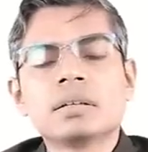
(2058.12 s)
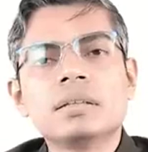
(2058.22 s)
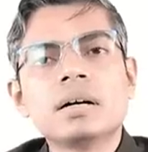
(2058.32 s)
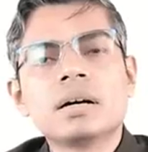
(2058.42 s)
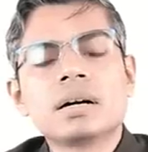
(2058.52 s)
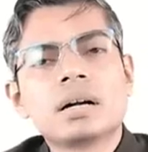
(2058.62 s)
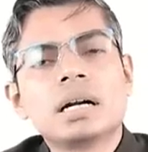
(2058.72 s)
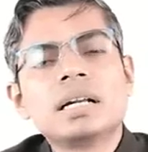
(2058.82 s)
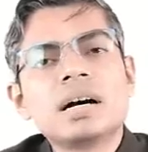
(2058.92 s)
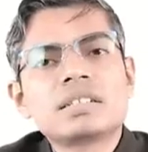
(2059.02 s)
the
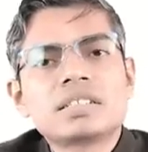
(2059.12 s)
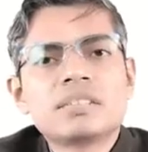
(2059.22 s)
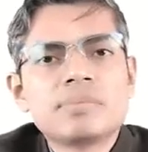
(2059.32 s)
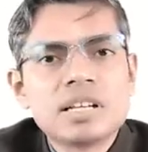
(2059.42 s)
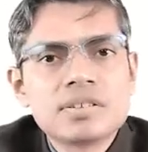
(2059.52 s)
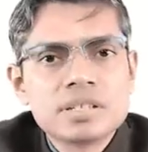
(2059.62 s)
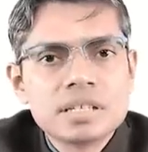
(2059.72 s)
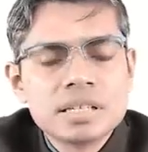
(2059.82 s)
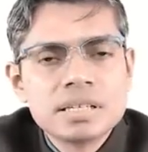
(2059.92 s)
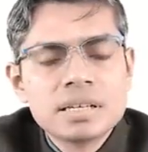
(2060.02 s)
conduction
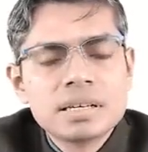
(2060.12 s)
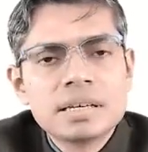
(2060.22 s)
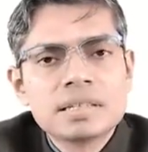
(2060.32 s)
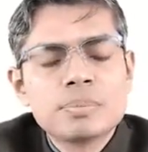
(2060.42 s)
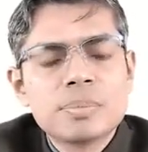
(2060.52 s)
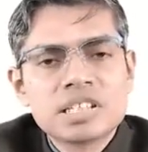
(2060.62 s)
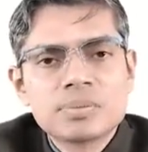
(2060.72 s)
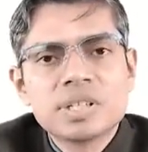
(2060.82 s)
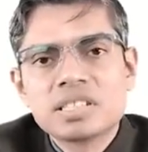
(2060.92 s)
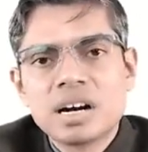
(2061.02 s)
velocity is
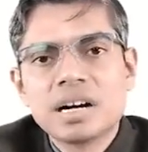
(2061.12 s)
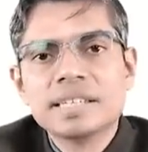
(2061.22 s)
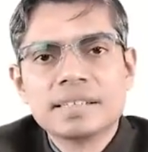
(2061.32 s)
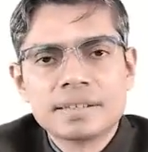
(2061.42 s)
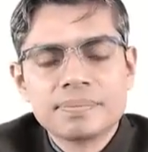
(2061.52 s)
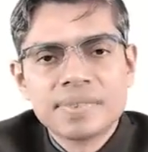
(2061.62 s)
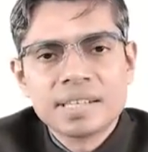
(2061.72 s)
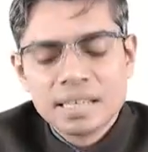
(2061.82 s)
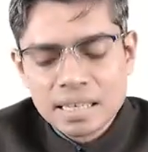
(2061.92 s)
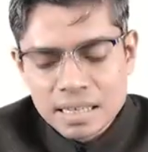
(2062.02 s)
much higher
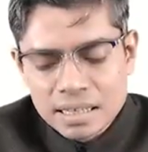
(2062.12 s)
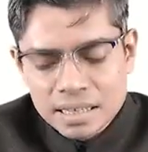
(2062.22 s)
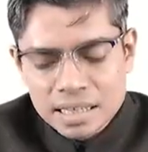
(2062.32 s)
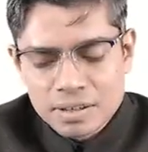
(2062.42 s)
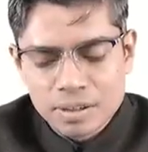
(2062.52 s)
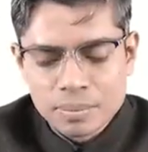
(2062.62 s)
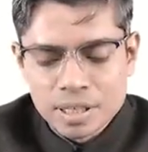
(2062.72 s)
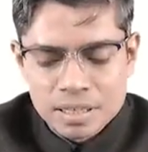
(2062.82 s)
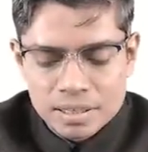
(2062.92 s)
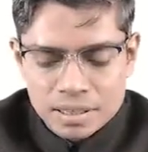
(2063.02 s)
in case
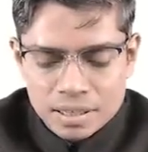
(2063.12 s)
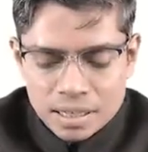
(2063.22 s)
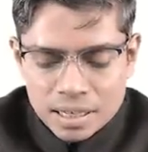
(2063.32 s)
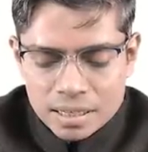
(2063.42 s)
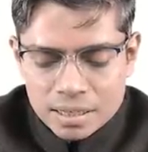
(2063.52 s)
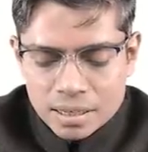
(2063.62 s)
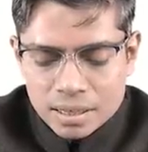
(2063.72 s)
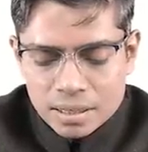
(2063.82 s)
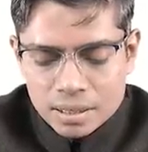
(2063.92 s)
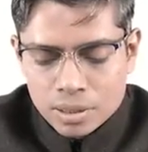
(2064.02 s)
of this
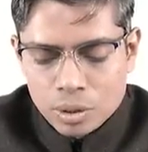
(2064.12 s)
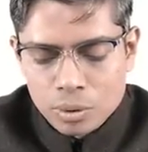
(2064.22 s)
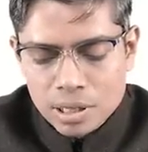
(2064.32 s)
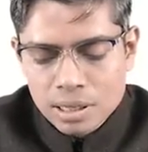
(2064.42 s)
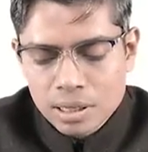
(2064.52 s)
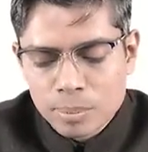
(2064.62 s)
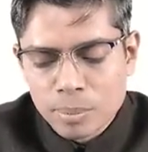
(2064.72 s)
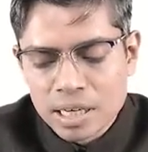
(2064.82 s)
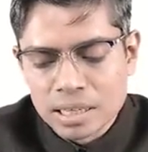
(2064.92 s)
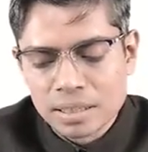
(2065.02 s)
internodal
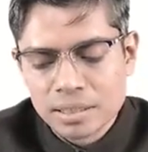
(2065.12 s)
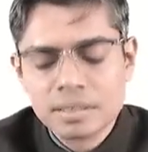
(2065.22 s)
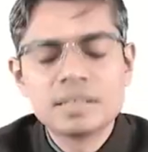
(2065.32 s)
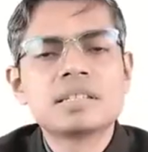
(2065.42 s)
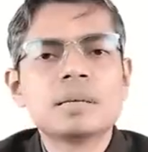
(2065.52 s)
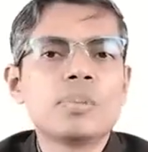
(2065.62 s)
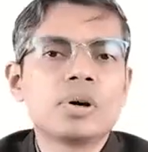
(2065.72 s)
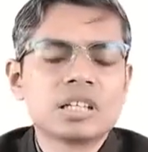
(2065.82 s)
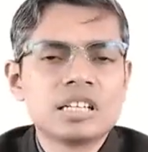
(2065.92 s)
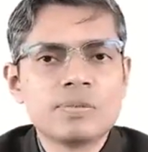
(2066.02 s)
bundle. This
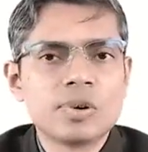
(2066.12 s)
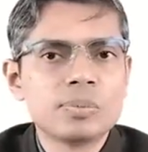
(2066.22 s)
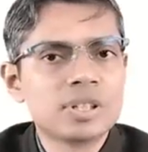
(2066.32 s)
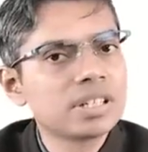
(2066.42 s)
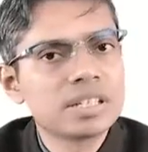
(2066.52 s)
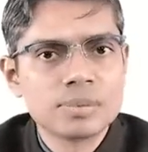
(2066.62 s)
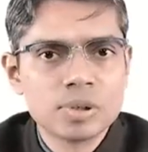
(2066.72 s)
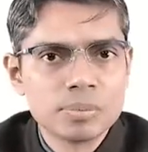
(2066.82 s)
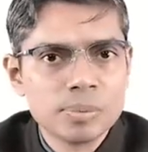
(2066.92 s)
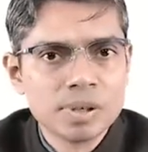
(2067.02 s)
important information you
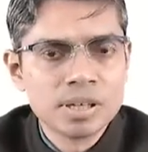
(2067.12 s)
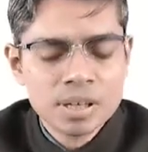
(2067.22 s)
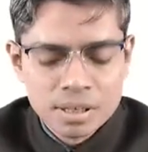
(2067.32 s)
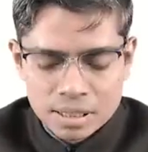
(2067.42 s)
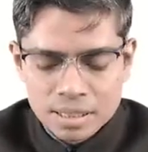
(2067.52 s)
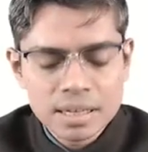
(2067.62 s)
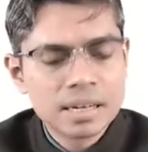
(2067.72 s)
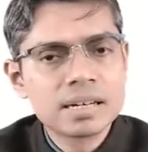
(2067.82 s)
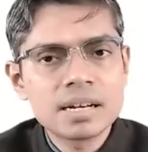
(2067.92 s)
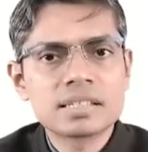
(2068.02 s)
have to remember, that the
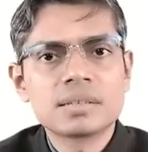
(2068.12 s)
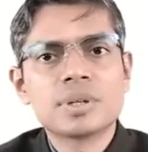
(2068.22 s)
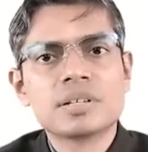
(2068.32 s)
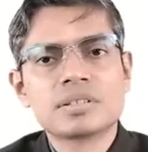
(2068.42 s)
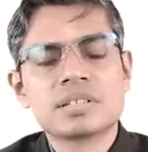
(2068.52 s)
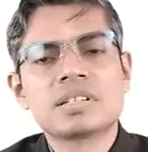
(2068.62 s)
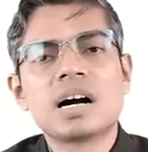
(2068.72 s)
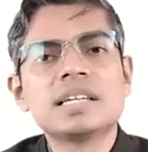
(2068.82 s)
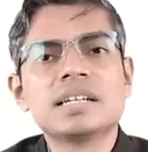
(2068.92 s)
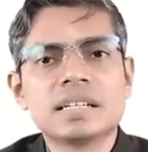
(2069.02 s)
conduction velocity is
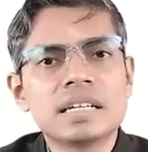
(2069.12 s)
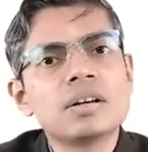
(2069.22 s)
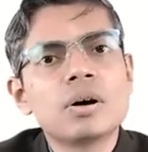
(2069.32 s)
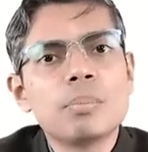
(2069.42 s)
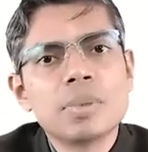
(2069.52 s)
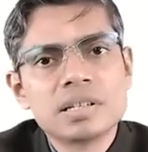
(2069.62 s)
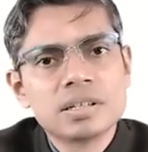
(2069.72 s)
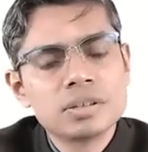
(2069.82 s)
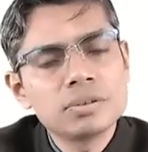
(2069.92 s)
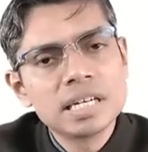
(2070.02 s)
higher in
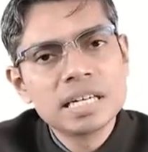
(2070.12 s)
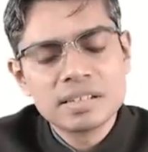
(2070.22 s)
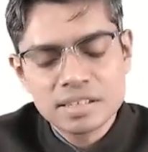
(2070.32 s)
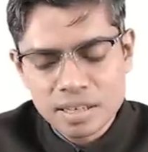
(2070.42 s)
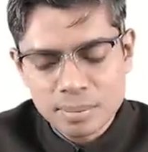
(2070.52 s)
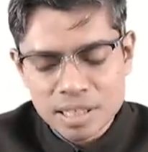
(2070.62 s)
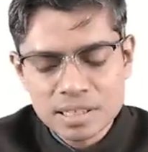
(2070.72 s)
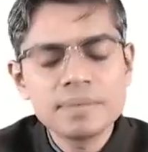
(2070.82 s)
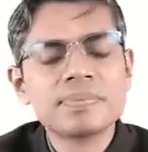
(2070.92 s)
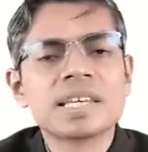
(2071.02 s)
comparison to atrial
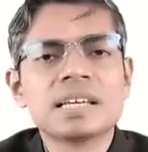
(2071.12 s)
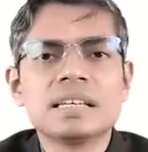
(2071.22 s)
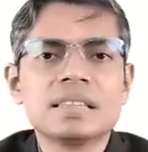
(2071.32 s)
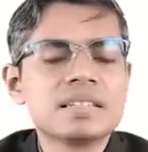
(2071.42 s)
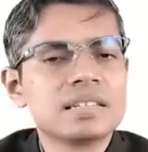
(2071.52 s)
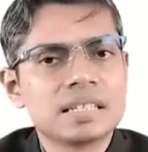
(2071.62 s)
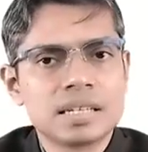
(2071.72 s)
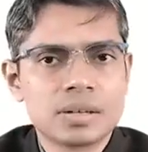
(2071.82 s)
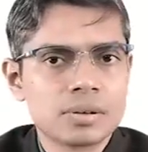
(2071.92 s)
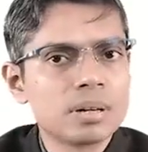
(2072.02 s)
muscle in this
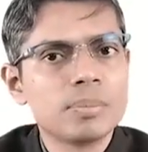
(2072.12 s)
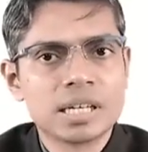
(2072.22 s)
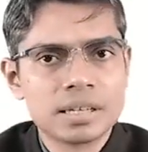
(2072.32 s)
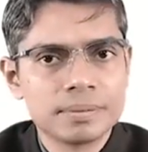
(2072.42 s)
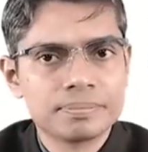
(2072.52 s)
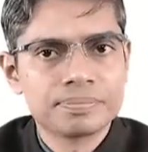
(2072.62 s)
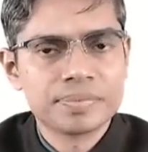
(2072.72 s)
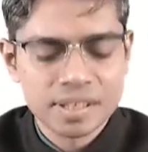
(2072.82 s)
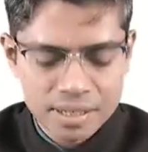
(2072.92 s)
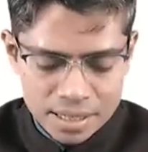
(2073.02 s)
internodal bundle,
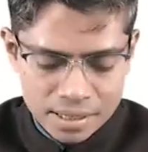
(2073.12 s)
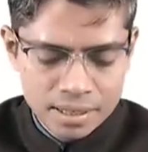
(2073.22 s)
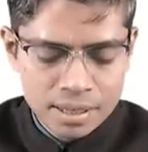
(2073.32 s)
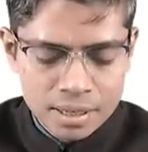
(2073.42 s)
right?